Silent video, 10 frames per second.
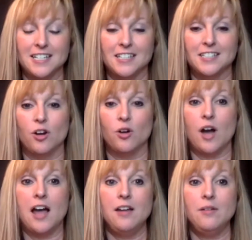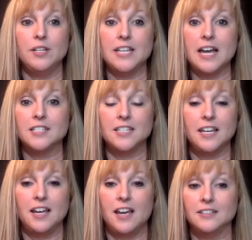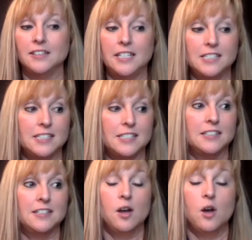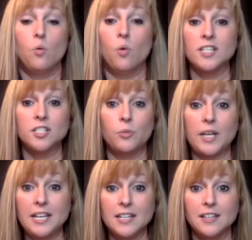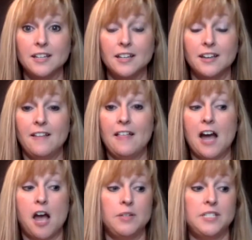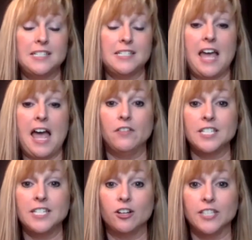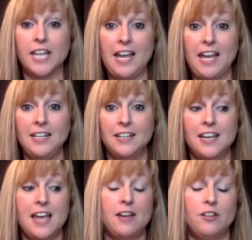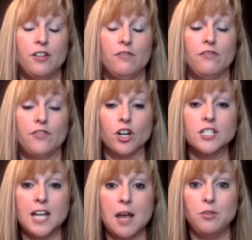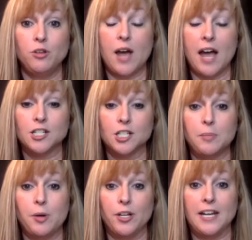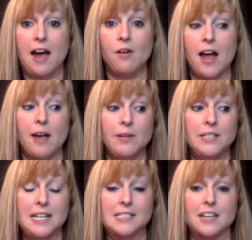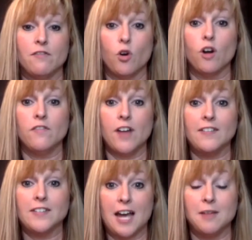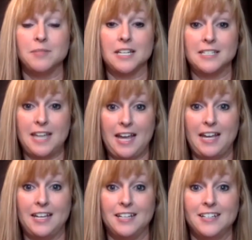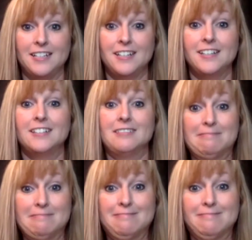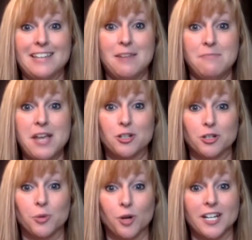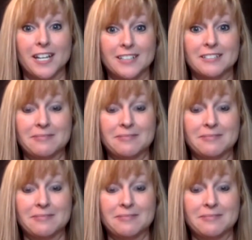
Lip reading: So I would test it at least once a week. I would test it every single day. And the first time you actually put it out, I would test it 4 or 5 times a day and make sure it's working.